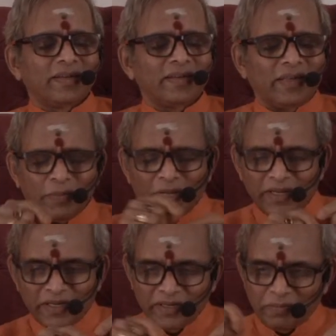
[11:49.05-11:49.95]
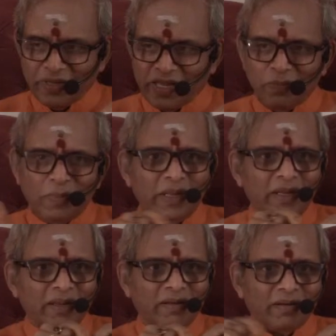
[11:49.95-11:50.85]
And I'm connected by
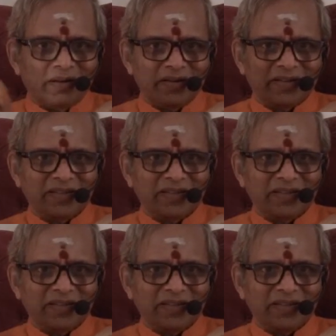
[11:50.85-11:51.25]
umbilical cord,